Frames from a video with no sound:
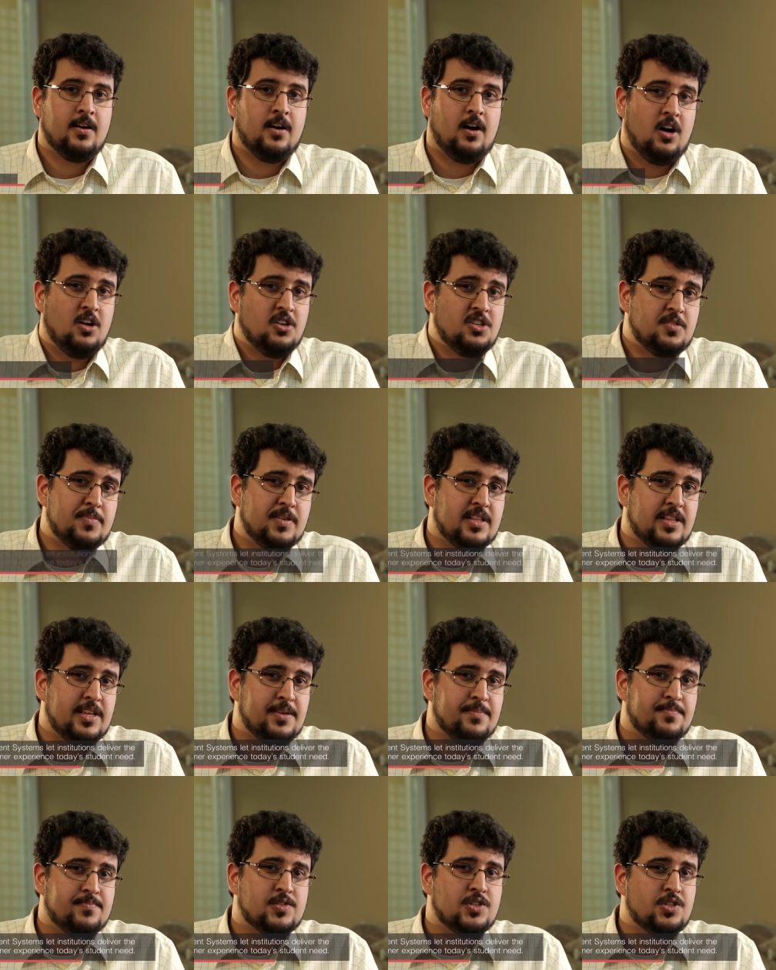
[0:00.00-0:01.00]

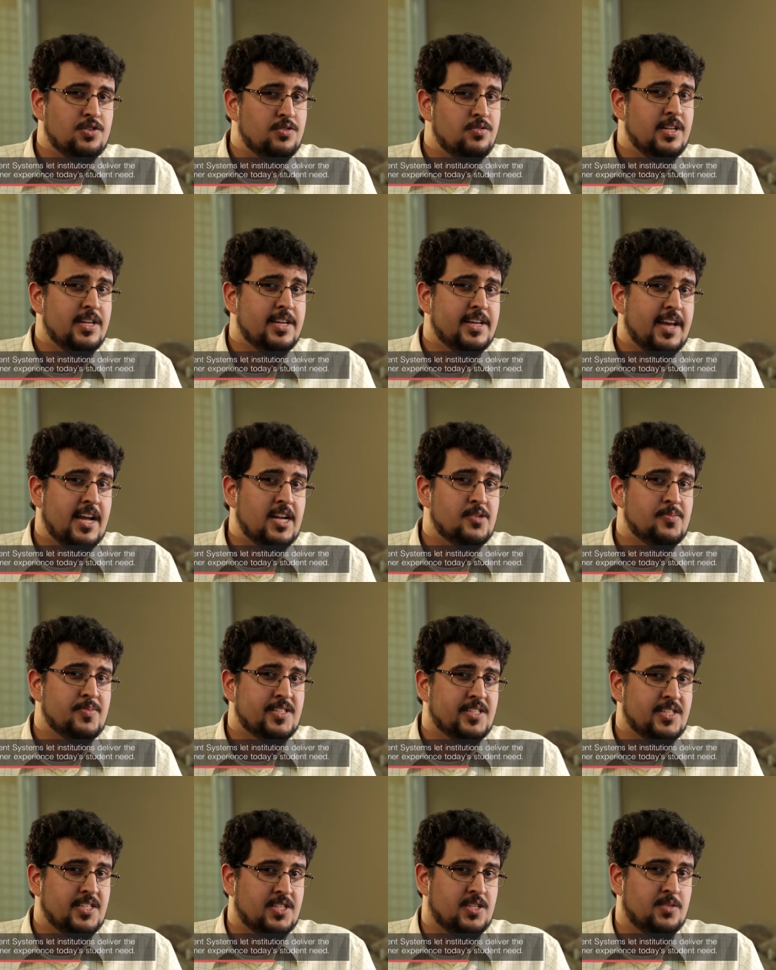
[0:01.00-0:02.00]
Ultimately, student
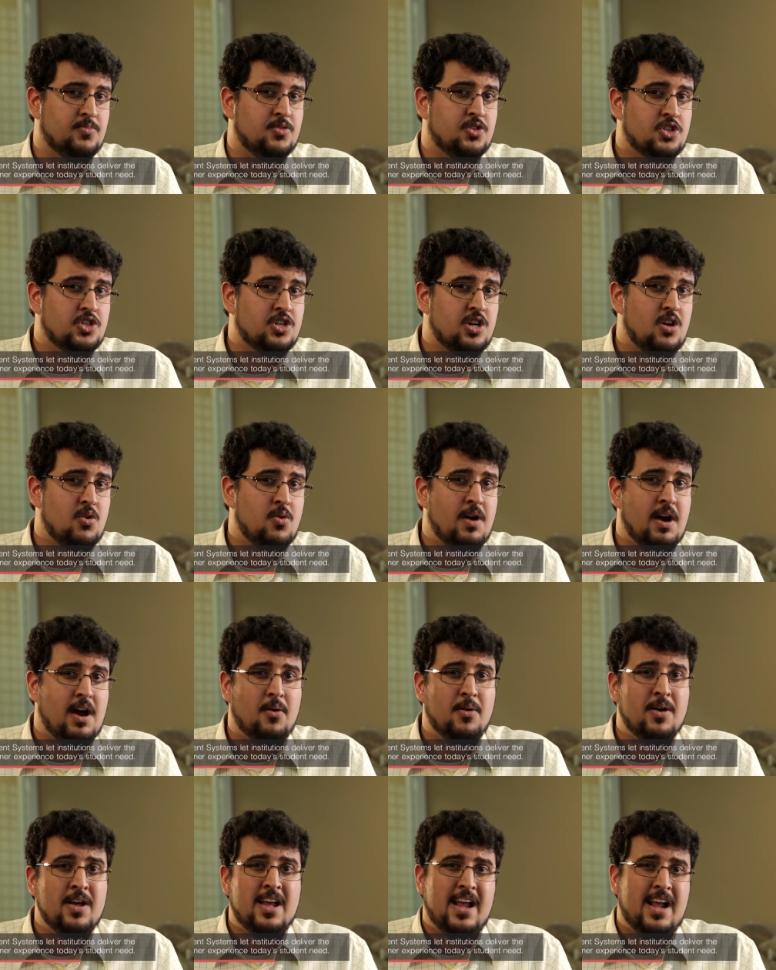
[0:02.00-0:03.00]
engagement systems show
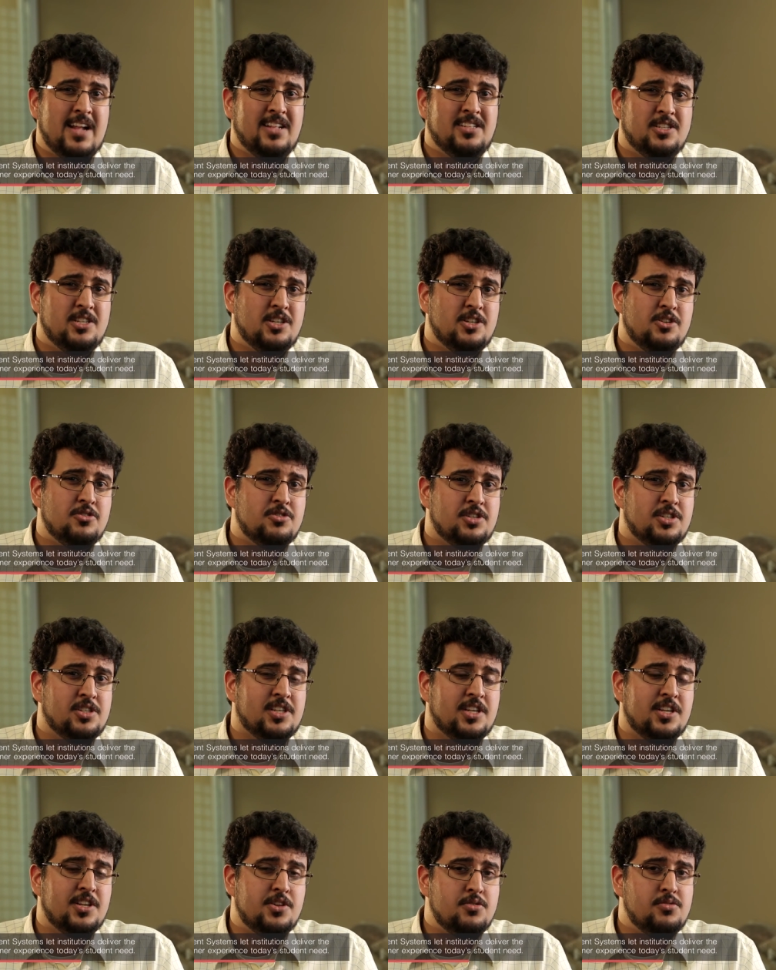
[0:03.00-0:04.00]
how institutions
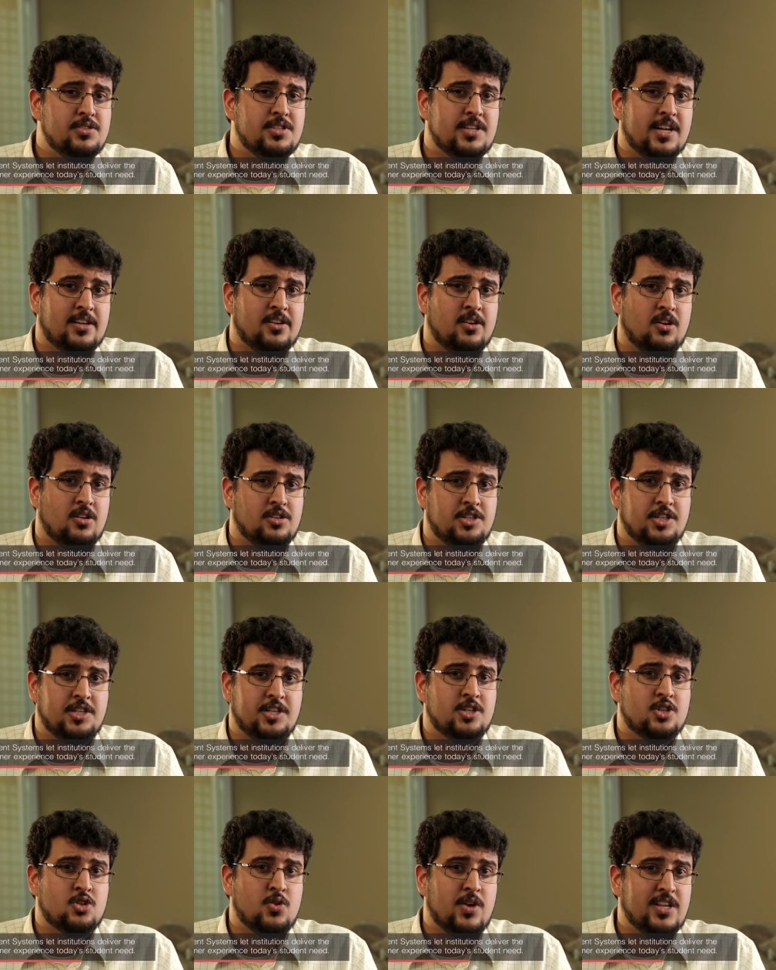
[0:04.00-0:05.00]
can use technology
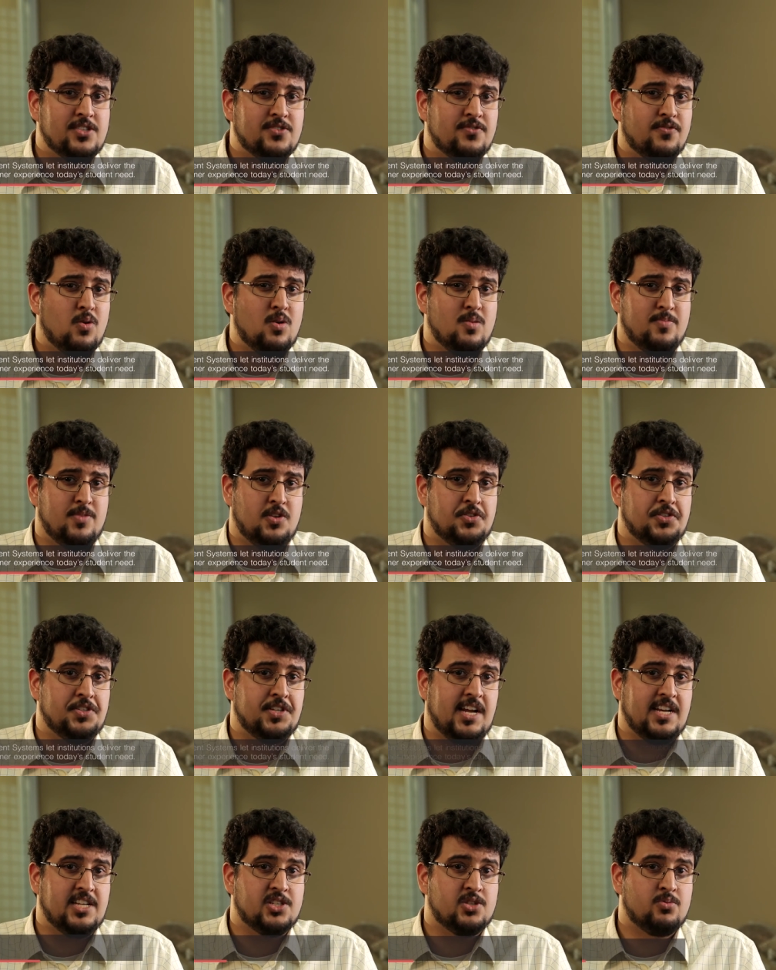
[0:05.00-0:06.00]
to transform their
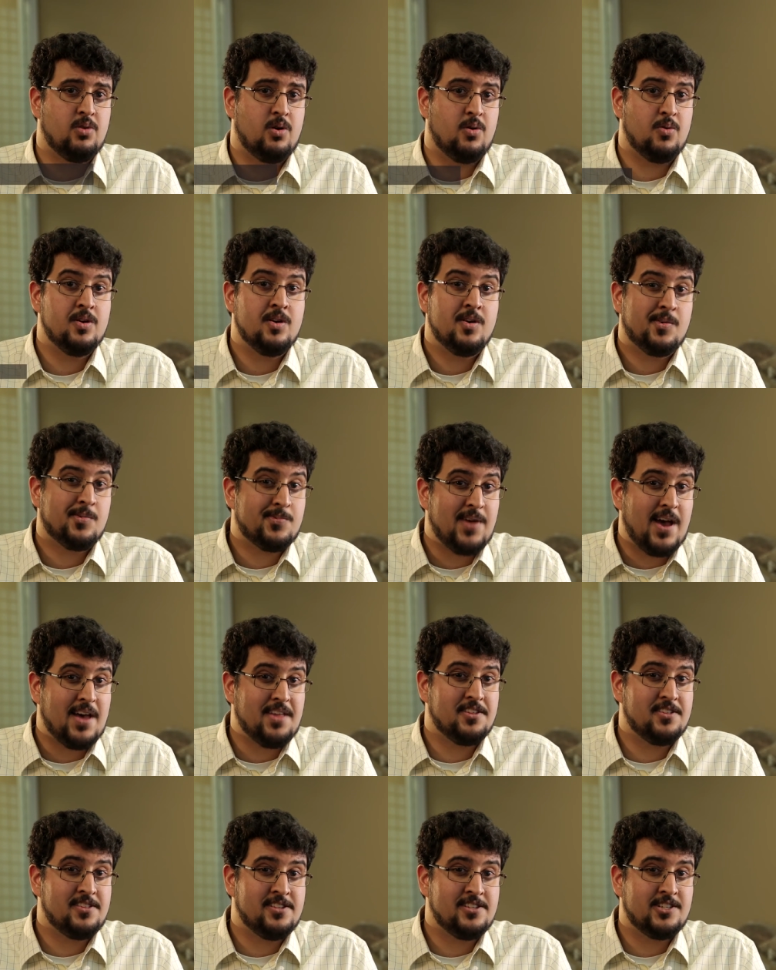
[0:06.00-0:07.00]
status quo
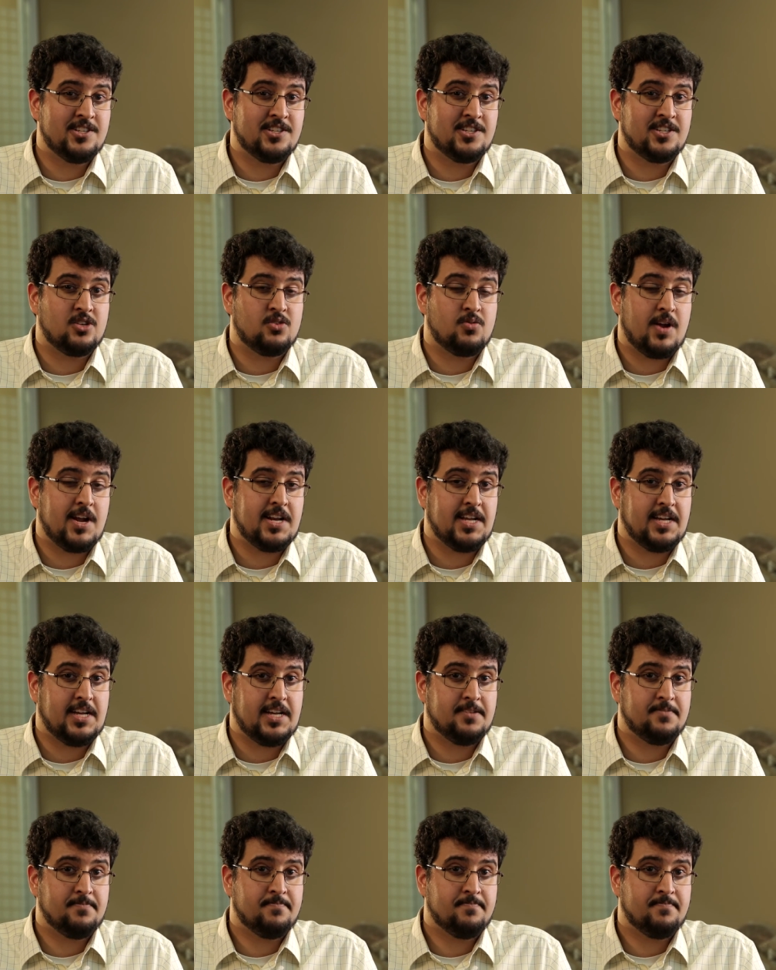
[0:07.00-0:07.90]
rather than just ingraining it.